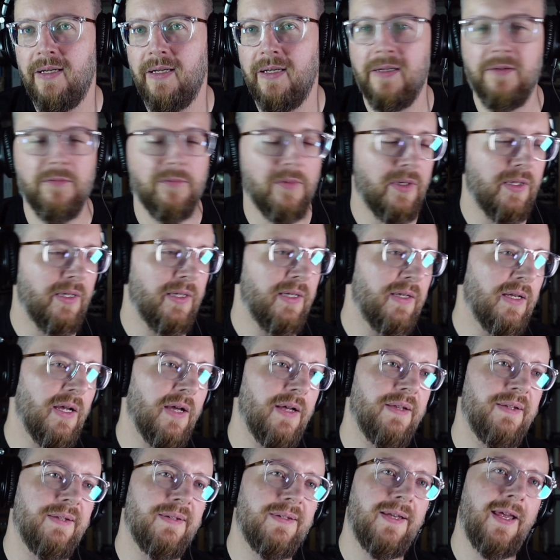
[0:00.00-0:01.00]
really
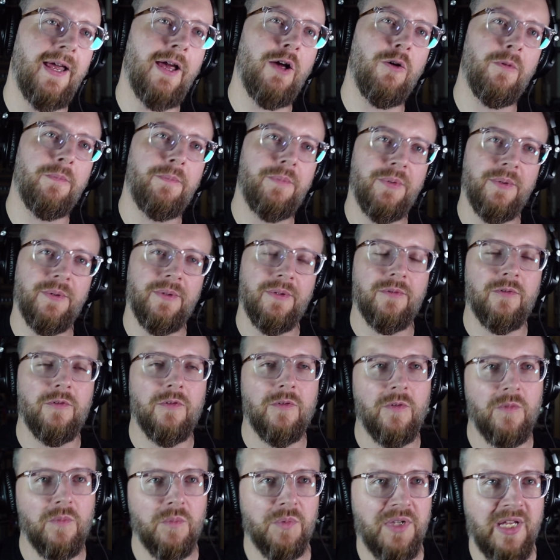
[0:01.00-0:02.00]
does help
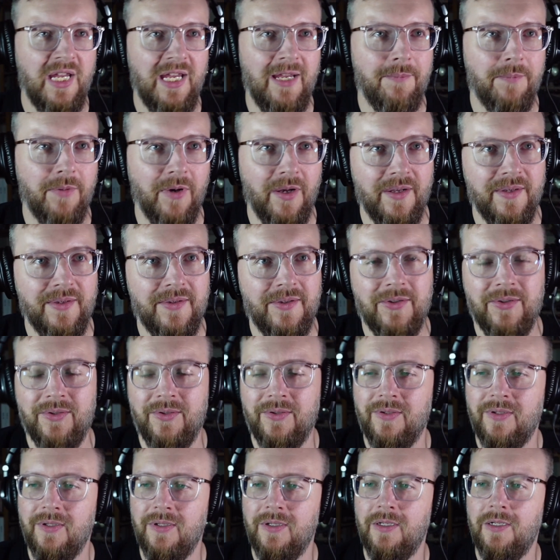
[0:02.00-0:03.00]
keep us
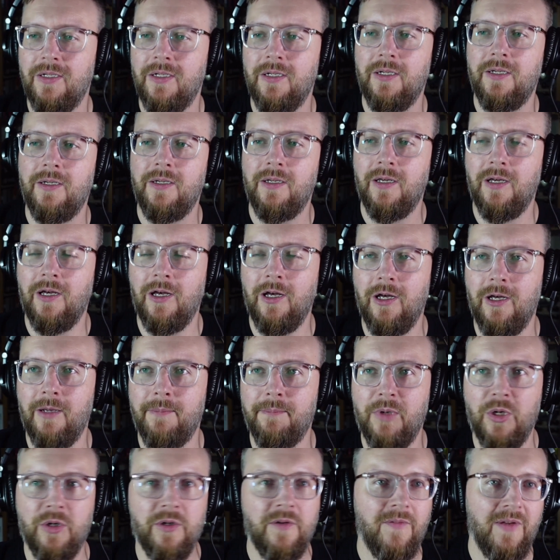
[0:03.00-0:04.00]

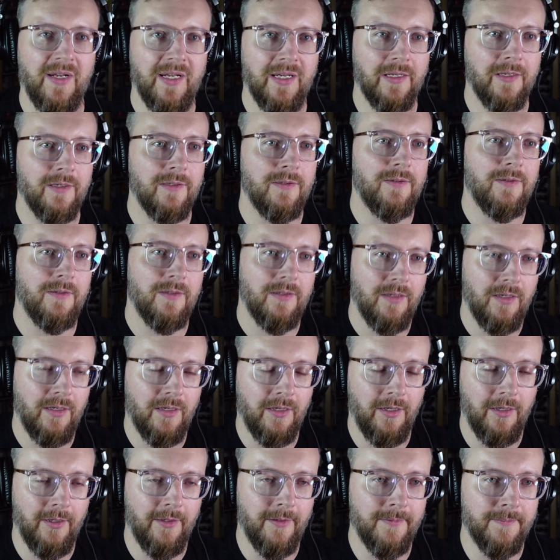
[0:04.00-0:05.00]
motivated.
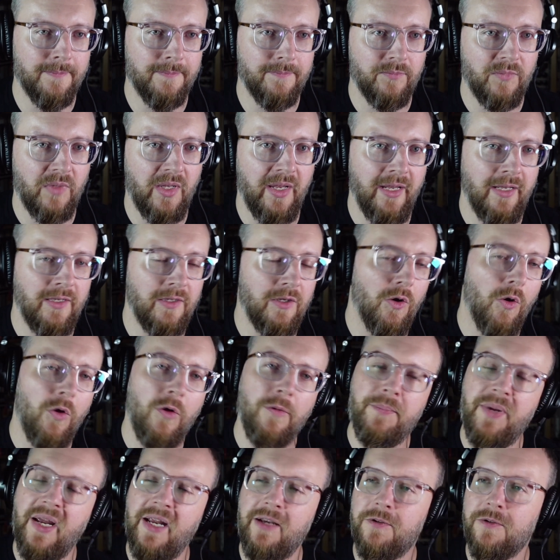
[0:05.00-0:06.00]
And the
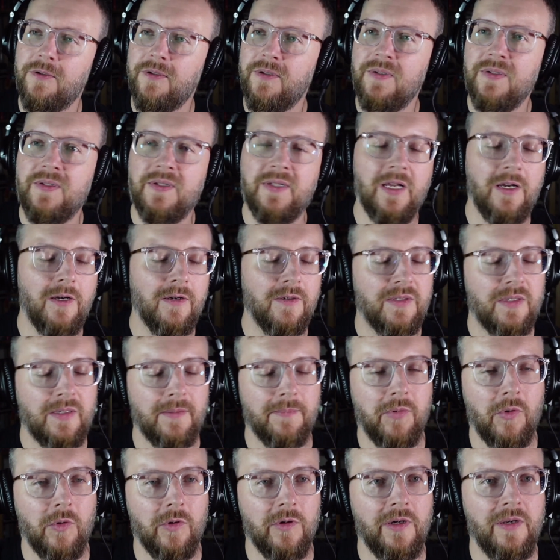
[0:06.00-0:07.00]
old patrons, they
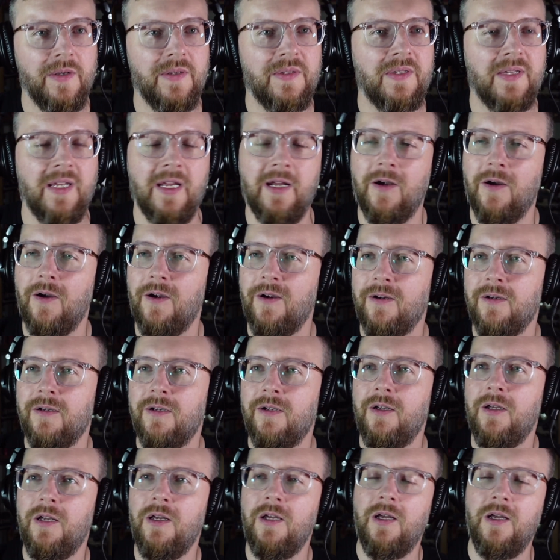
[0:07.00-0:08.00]
support us. They're
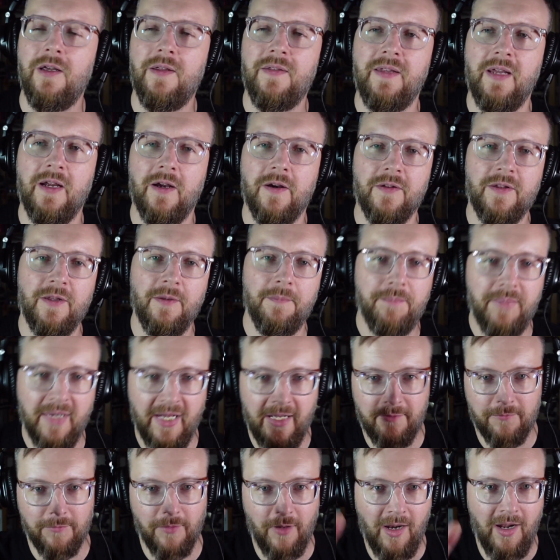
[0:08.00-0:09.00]
the
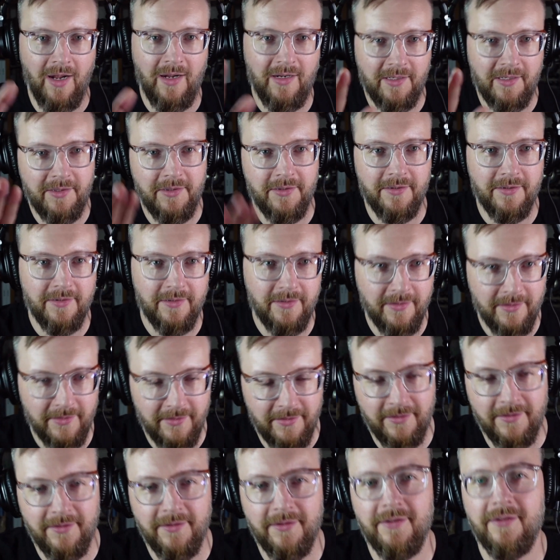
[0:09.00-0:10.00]
bedrock
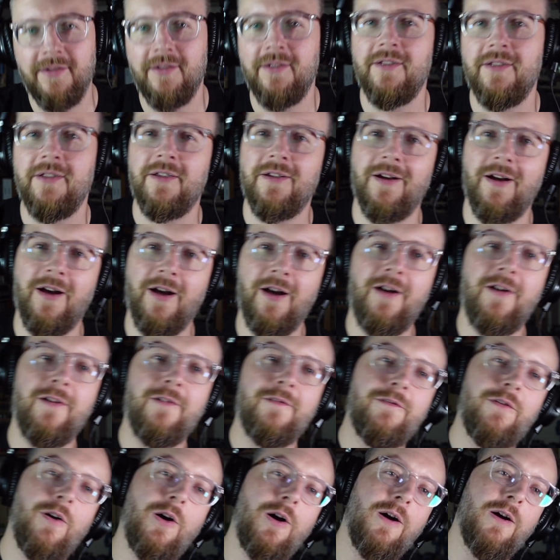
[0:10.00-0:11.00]

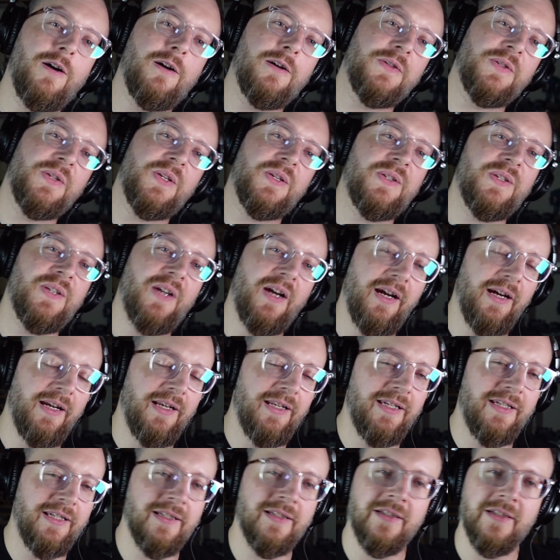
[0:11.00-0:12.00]
of our
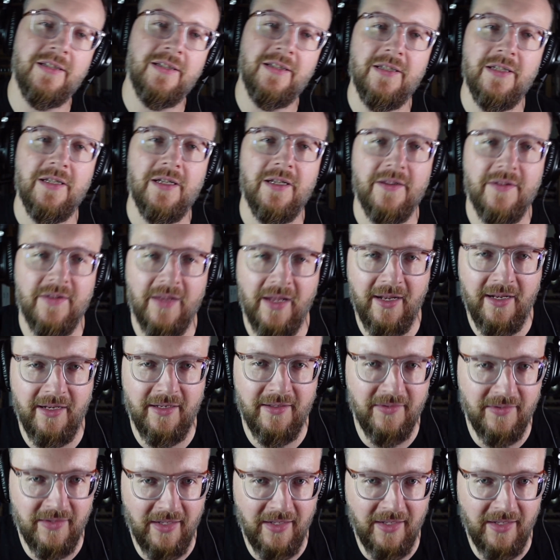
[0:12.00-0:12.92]
society. They